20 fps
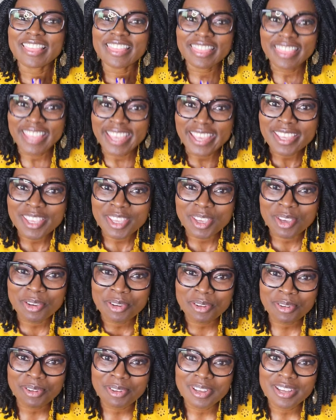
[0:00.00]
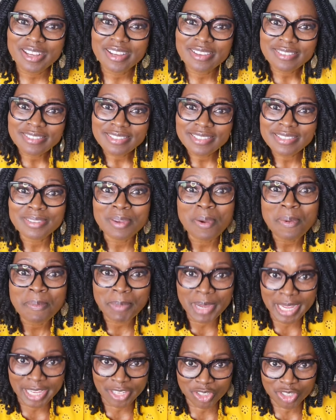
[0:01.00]
Thank you so
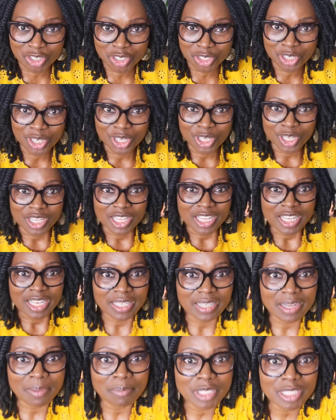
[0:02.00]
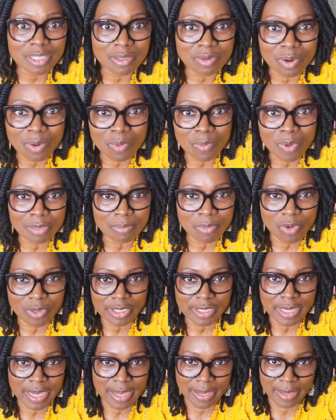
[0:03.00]
much. Let me scroll one more
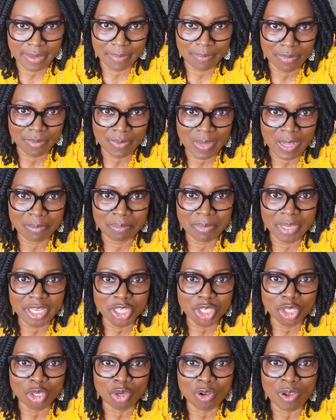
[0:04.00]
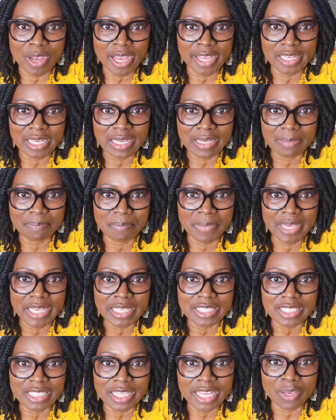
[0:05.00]
time and make sure I didn't
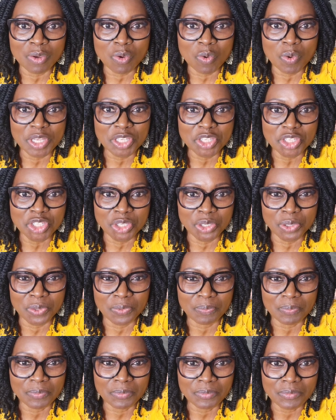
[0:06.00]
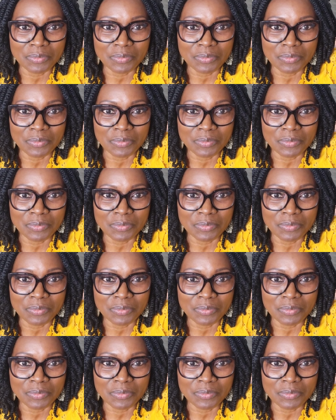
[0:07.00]
miss a question.